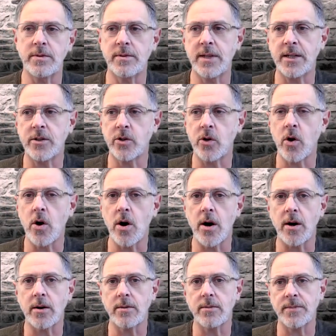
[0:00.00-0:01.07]
these
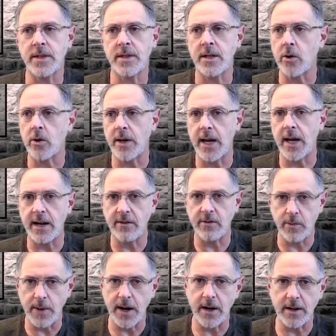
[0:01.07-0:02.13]
are, Native
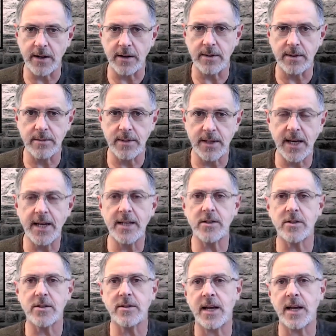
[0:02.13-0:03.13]
American kids,